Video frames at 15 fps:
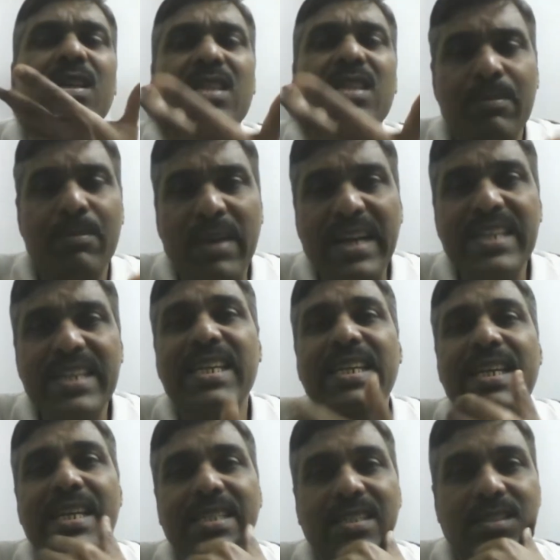Some might say
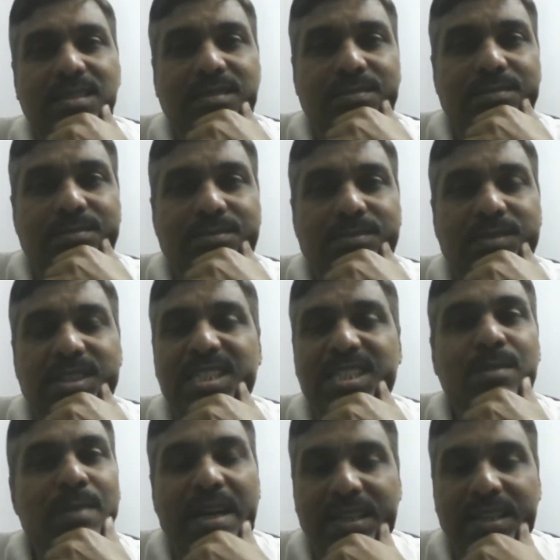yes,
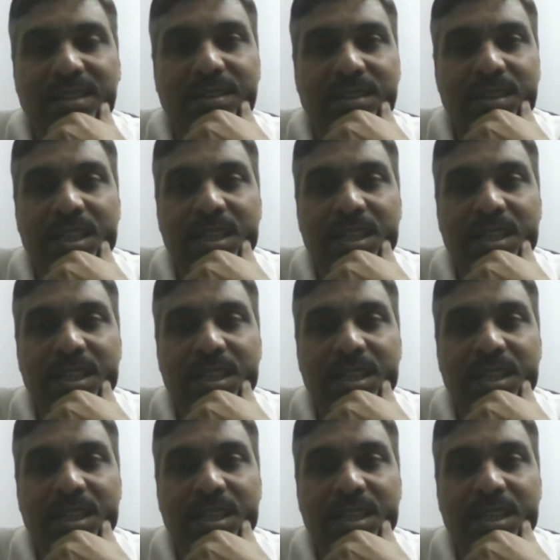doesn't matter.